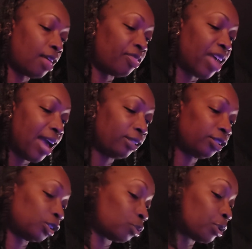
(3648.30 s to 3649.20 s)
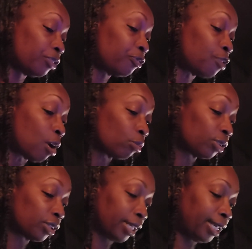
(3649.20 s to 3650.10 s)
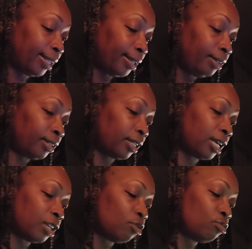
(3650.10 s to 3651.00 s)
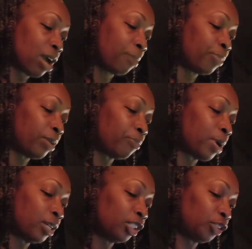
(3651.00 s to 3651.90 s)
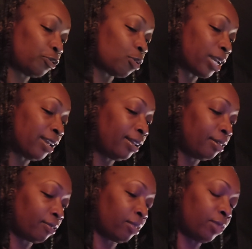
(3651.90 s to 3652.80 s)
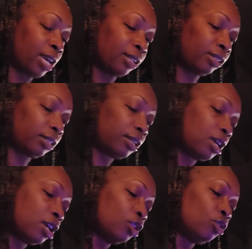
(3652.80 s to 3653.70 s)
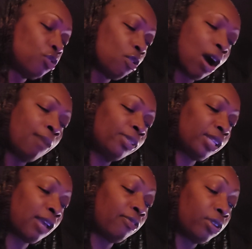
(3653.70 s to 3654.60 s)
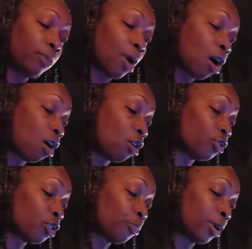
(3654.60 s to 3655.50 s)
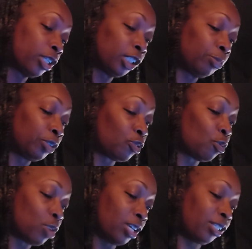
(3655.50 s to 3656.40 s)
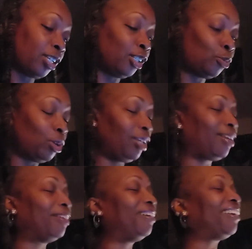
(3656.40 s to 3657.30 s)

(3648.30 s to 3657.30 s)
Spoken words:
That's 3 faults, kitty, and you've not been punished for any of them yet. You know, I'm saving up all your punishments for Wednesday's week.